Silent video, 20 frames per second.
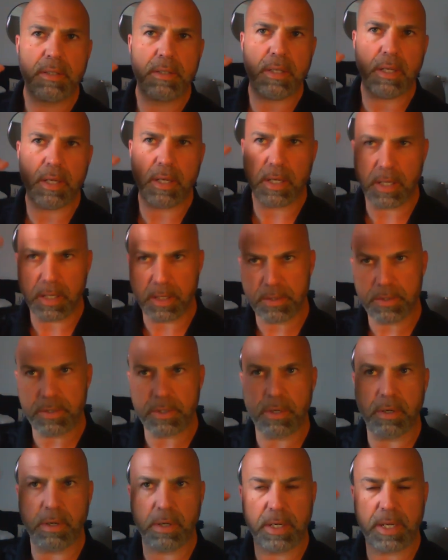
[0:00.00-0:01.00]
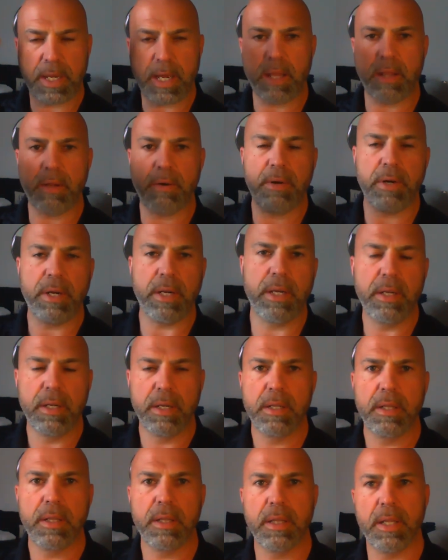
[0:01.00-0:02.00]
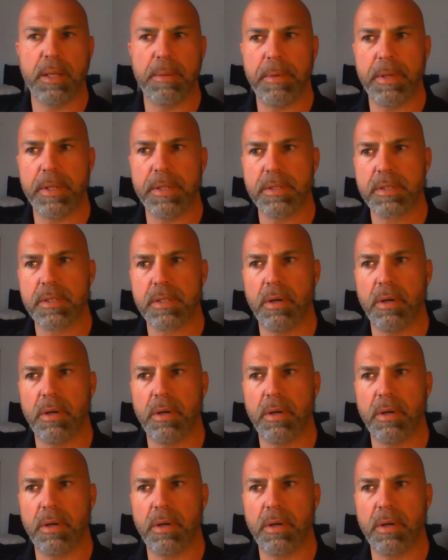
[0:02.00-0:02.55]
to hit certain calorie limits.